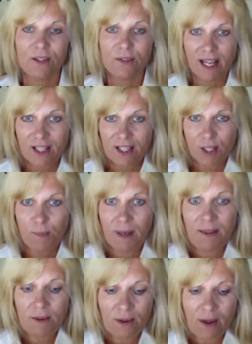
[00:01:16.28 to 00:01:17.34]
actually been
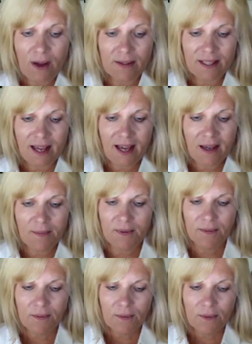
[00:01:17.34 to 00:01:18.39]
there a long time, but
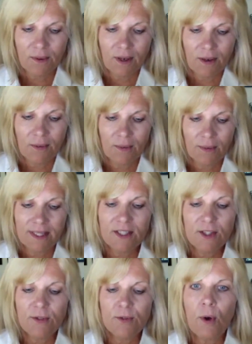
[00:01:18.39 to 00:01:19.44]
when did
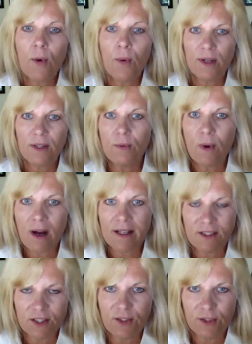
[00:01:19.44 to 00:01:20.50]
you know what you wanted
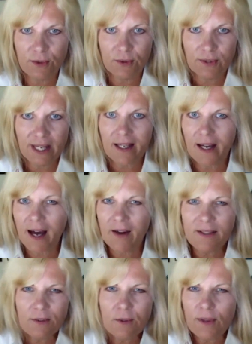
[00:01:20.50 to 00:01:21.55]
to do? Like, how do
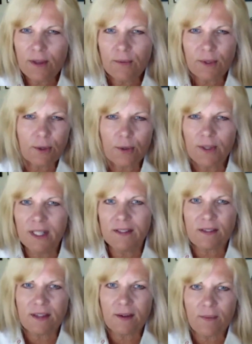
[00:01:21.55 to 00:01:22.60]
you know that recruiting is
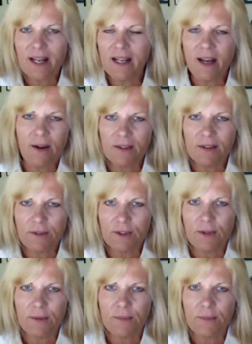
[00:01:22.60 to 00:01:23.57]
the right area for you?